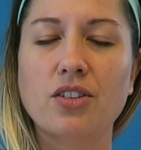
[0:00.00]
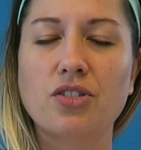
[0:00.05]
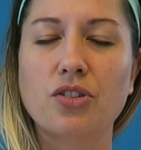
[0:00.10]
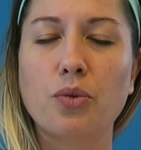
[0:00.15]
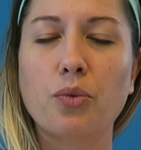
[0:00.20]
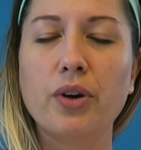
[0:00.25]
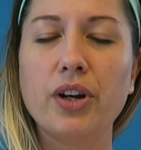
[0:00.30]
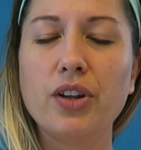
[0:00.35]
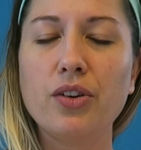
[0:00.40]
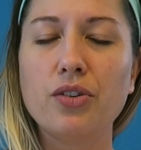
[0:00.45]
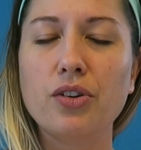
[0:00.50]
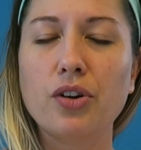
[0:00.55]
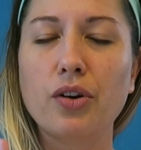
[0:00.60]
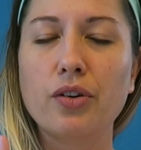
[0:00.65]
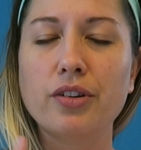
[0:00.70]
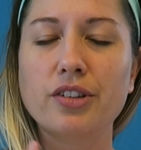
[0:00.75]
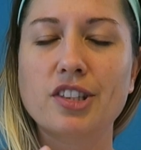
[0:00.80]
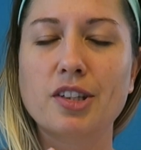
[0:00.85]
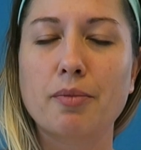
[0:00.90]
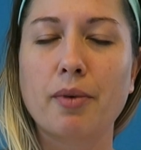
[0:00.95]
So what do you
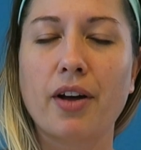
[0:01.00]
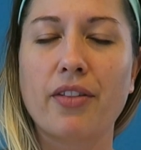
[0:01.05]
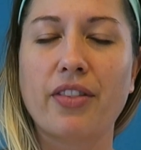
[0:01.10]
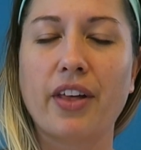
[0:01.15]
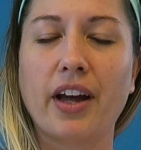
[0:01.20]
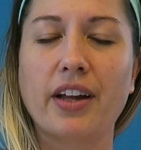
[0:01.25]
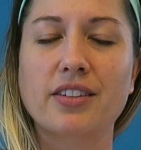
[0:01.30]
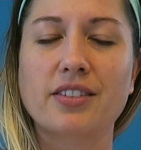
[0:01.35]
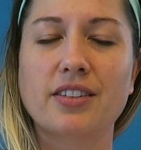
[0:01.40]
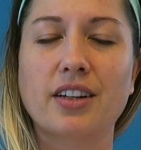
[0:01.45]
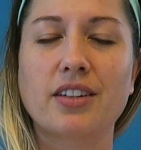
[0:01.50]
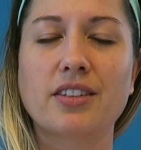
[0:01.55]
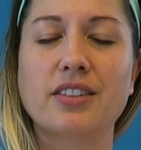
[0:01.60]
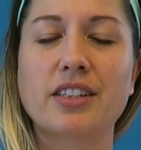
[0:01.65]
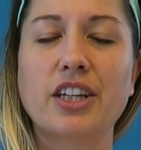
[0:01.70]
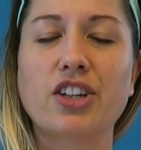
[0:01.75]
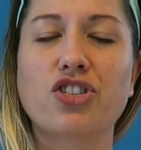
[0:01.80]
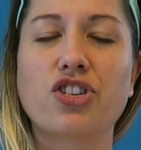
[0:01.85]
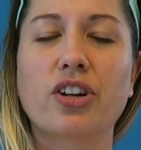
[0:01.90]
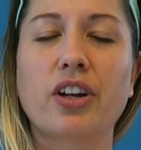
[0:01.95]
notice about that
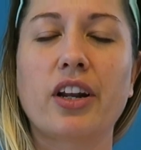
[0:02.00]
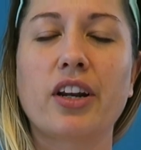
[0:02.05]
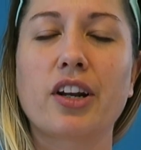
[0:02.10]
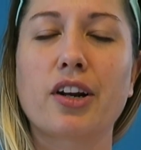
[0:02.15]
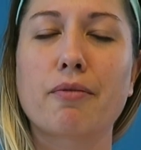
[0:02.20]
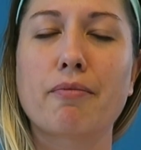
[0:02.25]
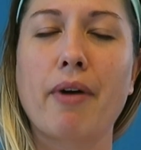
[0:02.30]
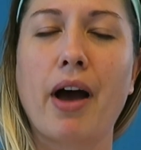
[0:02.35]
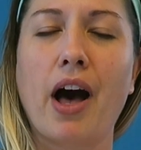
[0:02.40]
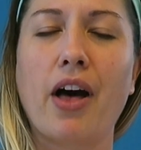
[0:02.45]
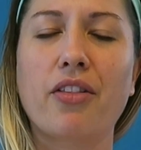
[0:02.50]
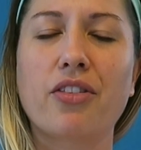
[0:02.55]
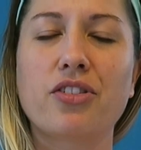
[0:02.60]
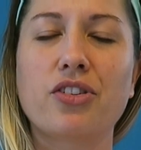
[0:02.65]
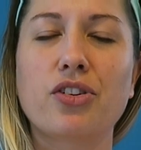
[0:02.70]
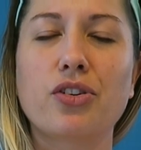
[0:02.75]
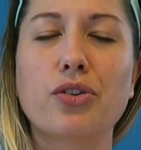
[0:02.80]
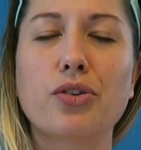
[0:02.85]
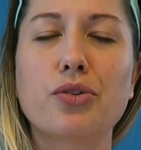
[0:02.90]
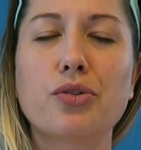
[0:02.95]
sensation in your
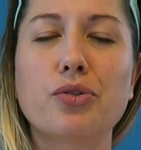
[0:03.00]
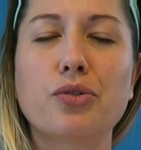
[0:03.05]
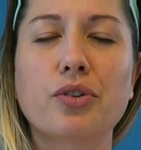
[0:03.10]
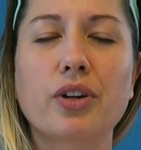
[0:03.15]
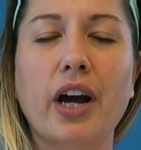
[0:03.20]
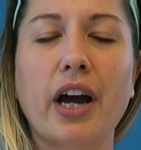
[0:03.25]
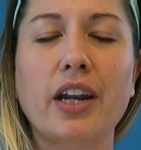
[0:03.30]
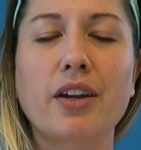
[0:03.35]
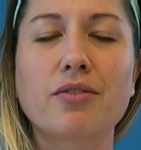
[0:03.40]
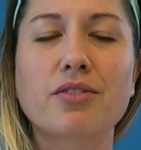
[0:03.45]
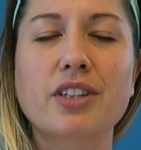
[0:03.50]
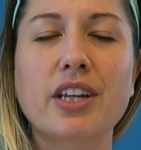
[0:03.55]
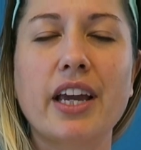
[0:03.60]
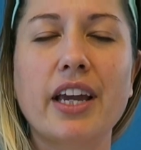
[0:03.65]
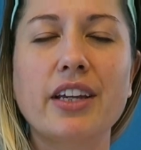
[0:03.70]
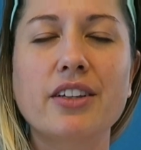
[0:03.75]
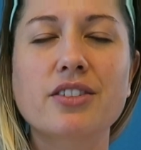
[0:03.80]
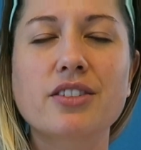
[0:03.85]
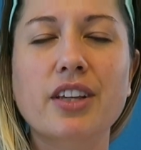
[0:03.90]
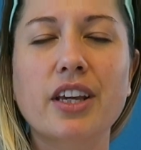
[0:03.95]
mouth? Do you kind of
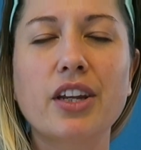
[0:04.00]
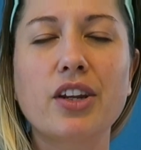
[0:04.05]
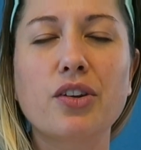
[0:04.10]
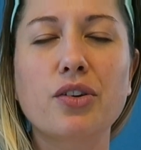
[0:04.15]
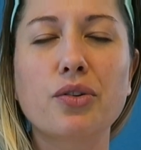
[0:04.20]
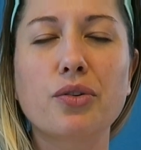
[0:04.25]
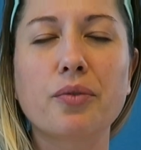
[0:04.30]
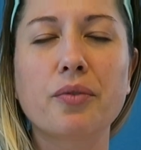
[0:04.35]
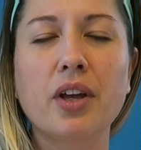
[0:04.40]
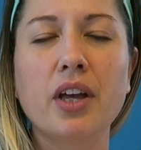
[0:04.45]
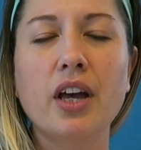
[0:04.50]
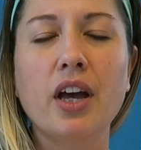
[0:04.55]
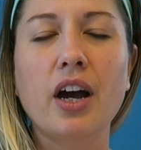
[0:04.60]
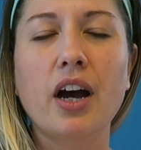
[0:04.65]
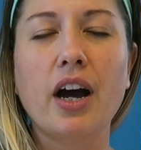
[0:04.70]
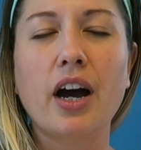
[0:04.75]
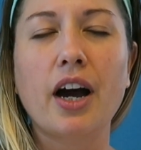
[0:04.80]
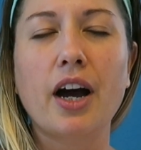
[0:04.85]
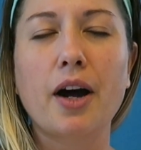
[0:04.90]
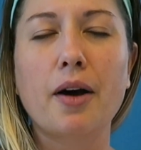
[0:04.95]
taste, can you
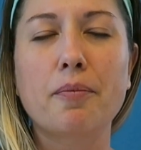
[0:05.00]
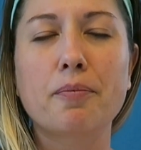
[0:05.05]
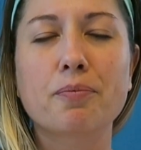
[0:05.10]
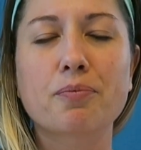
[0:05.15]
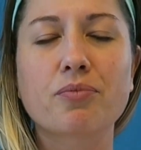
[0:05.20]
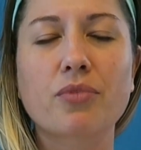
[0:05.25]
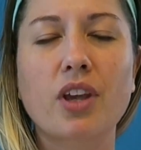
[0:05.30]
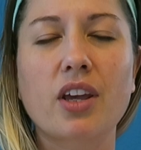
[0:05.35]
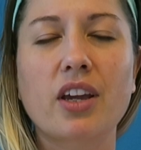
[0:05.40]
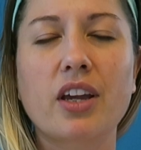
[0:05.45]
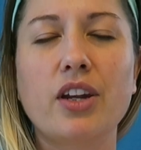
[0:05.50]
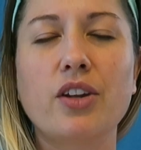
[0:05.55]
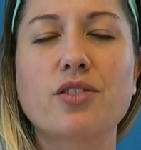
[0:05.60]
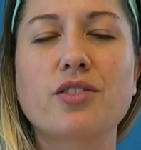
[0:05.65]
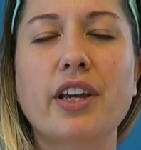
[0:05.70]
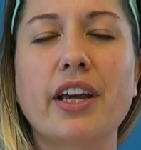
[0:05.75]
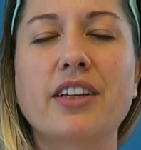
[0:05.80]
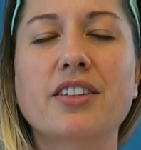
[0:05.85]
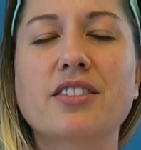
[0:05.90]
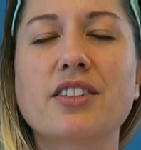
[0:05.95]

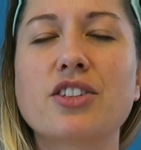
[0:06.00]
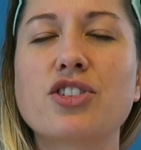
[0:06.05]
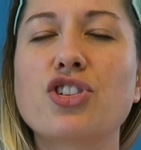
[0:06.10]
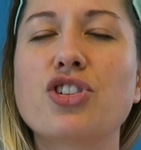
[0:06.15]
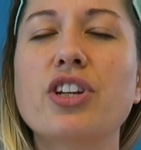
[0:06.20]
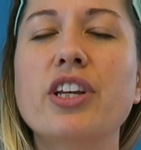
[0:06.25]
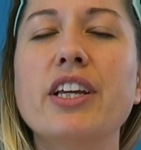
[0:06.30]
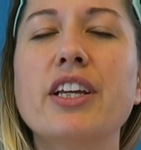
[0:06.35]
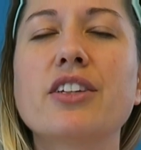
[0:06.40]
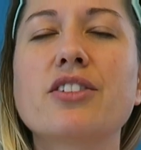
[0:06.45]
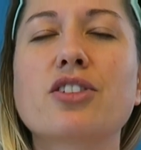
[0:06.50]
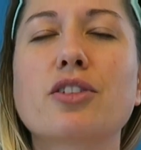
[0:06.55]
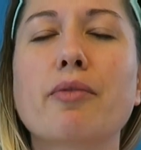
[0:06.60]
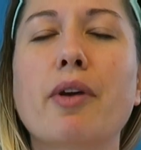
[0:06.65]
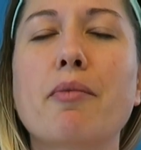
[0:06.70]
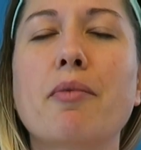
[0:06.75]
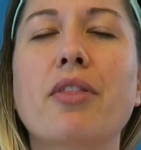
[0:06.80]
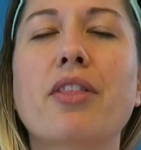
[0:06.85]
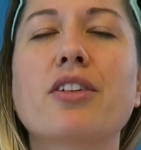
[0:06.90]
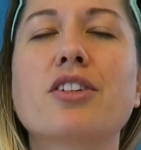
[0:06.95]
taste the cheese or
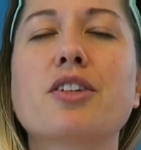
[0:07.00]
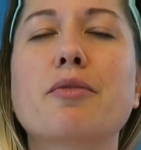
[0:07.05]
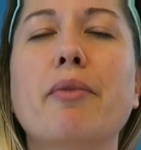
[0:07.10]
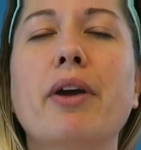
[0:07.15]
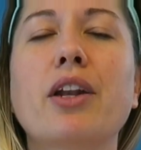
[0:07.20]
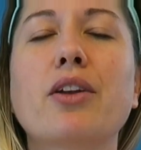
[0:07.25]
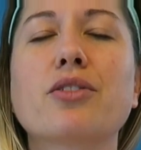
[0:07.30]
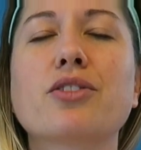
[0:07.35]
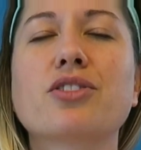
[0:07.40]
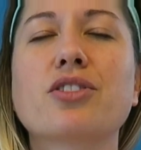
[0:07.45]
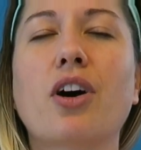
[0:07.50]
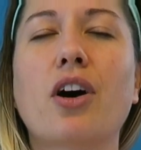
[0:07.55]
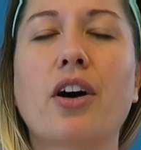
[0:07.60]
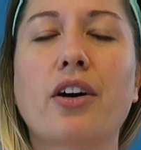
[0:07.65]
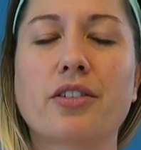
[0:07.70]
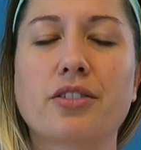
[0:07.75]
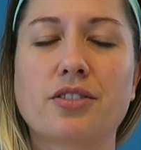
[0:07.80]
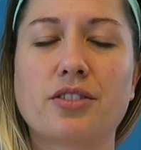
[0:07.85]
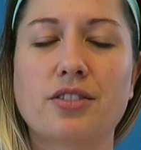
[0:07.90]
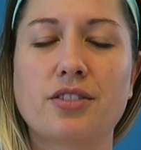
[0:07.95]
maybe the tomato
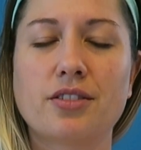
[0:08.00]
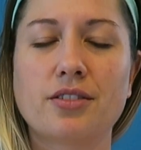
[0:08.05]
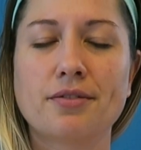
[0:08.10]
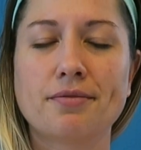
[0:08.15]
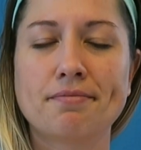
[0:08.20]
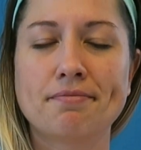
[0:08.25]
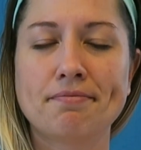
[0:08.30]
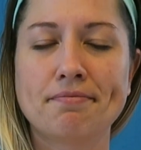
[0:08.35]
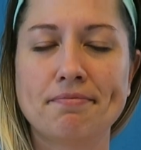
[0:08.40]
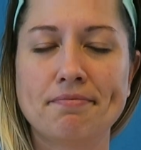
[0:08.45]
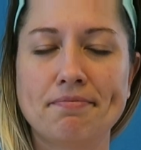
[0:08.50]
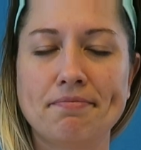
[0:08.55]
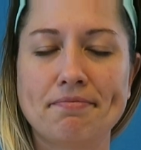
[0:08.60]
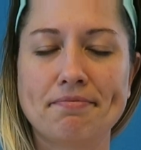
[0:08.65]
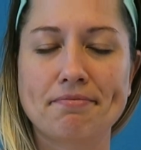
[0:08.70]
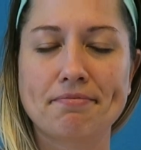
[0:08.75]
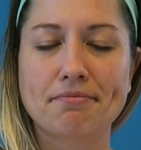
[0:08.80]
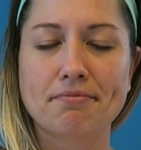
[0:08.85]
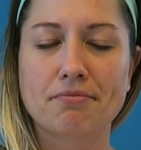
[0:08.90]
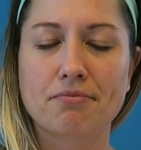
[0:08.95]
sauce
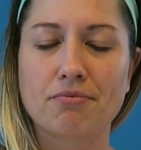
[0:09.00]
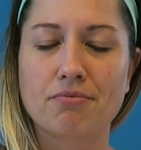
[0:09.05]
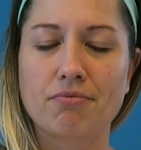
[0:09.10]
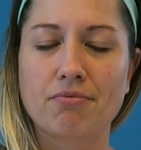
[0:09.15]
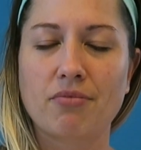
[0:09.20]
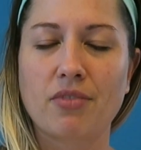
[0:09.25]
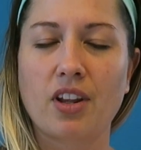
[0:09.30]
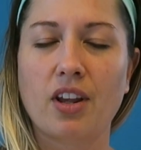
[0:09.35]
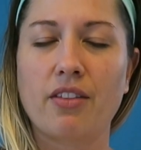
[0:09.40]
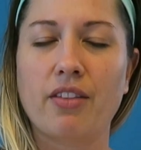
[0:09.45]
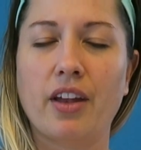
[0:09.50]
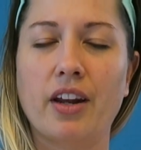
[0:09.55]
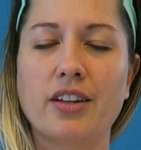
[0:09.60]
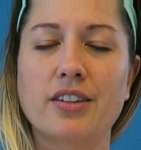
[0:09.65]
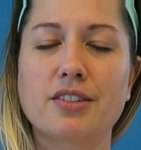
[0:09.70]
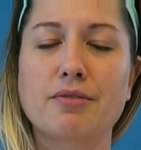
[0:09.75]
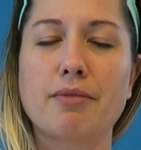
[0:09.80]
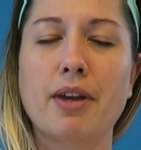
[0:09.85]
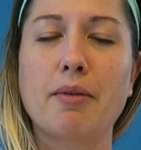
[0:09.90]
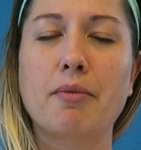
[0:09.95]
that
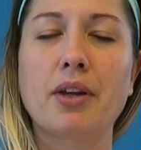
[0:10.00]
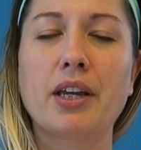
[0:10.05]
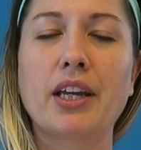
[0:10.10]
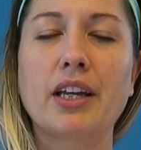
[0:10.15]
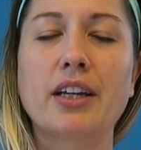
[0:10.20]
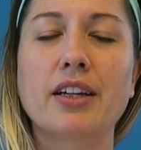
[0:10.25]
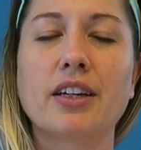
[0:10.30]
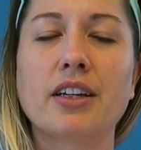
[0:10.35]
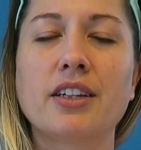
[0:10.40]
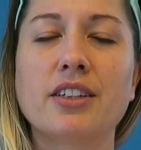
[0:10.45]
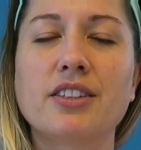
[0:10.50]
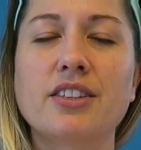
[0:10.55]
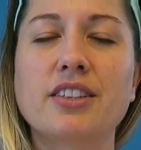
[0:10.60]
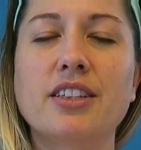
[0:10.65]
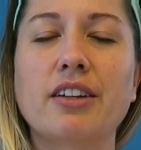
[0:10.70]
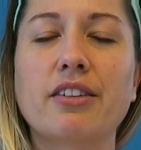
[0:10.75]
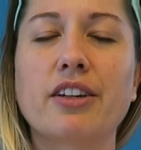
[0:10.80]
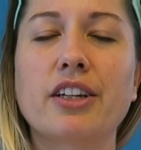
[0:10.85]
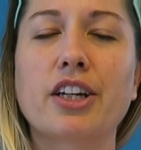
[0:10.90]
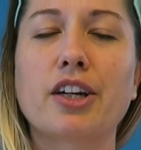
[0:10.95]
is maybe
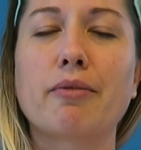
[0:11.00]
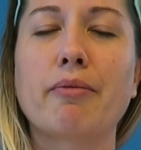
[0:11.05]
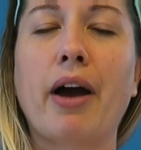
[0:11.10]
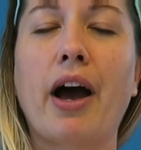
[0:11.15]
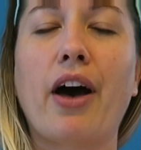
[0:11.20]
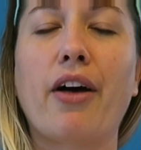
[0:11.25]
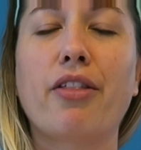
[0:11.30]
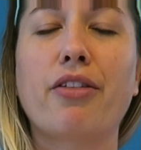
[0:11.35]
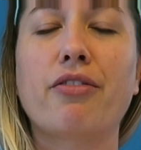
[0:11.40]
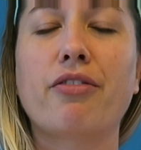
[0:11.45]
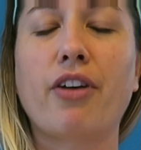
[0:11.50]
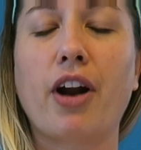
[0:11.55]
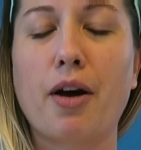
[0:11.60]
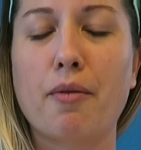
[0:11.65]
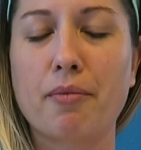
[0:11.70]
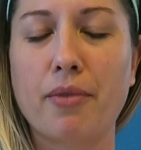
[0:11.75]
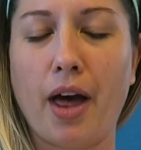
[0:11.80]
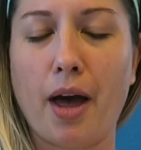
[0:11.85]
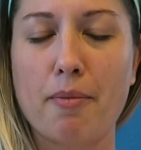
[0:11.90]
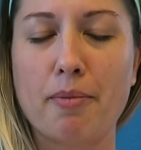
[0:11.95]
still in your mouth
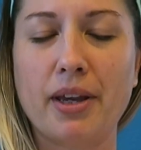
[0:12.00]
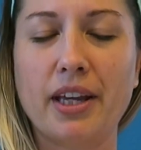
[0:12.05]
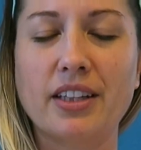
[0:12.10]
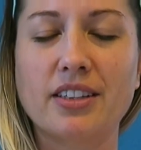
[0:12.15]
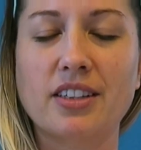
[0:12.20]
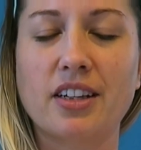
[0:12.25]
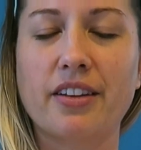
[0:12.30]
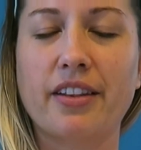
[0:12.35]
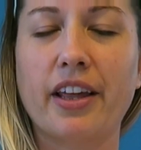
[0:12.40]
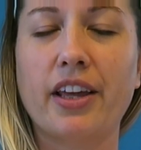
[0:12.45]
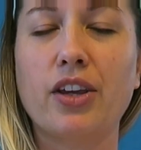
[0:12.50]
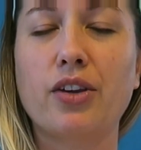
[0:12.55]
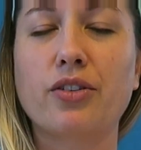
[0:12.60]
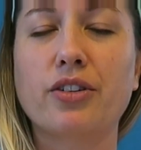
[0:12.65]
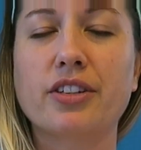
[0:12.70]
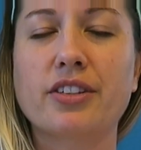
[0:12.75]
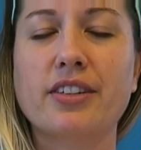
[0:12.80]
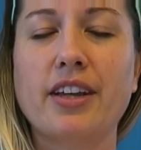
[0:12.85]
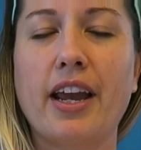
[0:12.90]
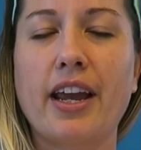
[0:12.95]
from that pizza that
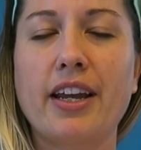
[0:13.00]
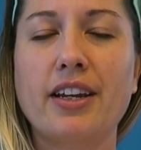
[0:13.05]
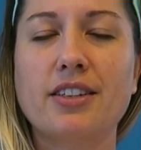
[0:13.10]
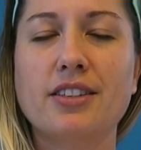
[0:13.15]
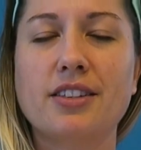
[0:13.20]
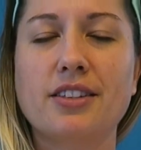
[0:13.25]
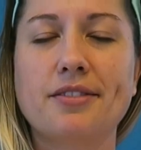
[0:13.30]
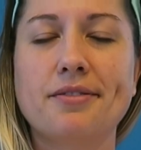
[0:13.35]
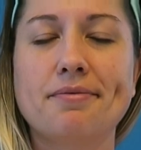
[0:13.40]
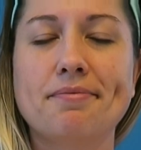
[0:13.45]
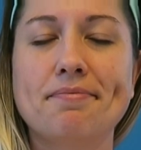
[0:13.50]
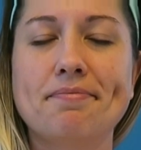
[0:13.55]
you just ate?